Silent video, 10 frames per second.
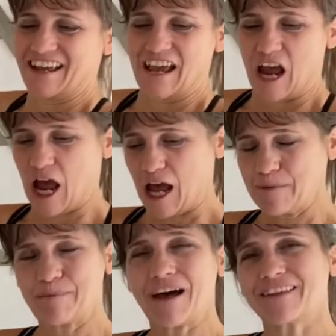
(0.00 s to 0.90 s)
I
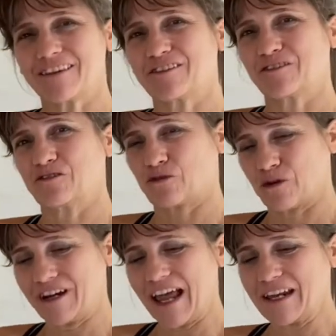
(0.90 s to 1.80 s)
bought this
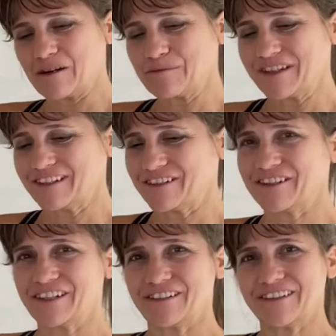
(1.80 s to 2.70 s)
drawer liner
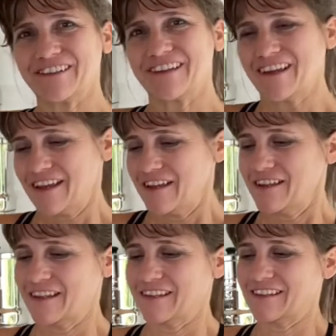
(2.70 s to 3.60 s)
material.
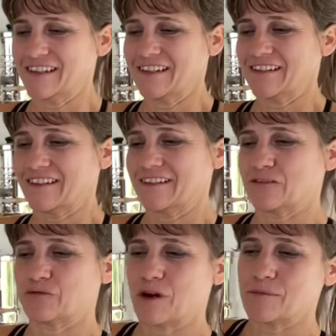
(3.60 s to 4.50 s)
You can see it's
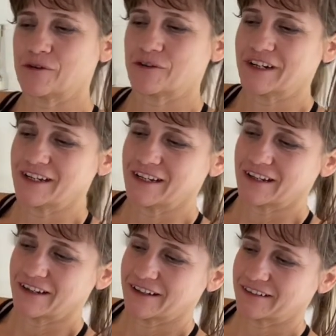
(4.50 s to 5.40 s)
this rubbery
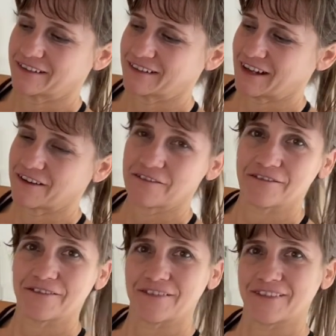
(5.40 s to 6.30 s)

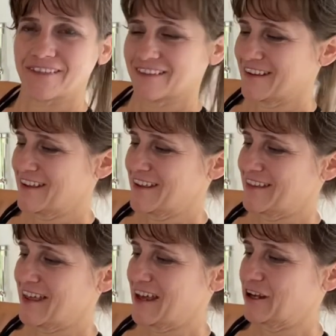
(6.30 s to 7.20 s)
stuff
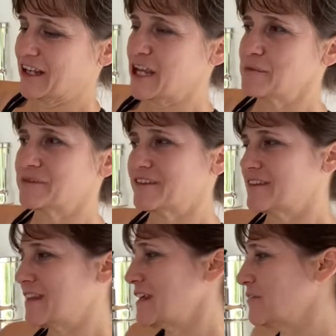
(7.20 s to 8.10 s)
that keeps
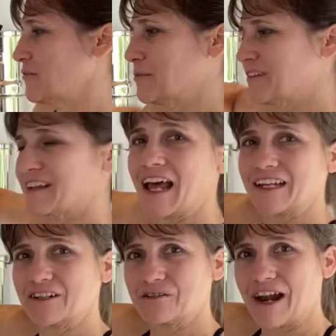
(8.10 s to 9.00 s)
things from
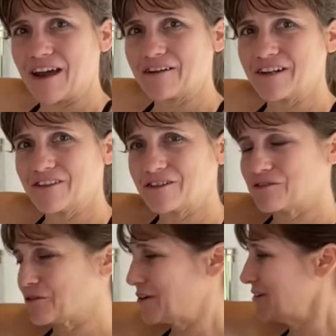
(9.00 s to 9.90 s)
sliding around in the
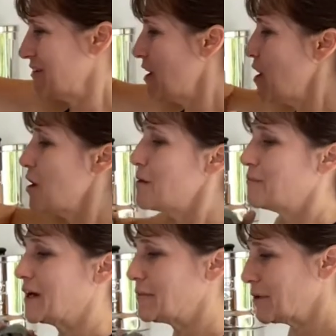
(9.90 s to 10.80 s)
drawers.
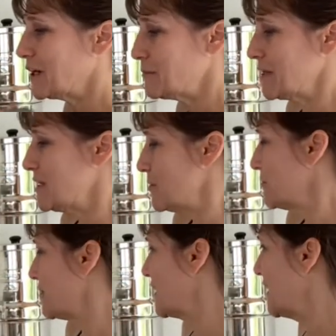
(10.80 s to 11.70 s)
But I'm going to be
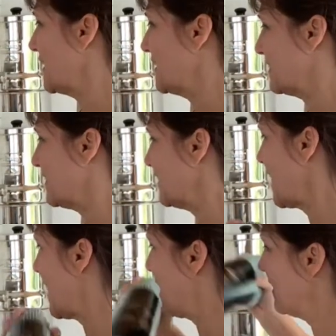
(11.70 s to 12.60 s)
using it
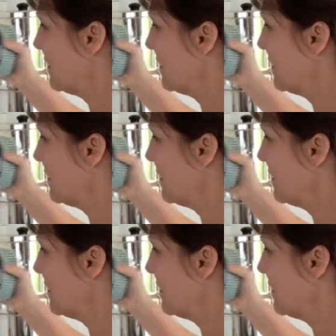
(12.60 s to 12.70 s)
instead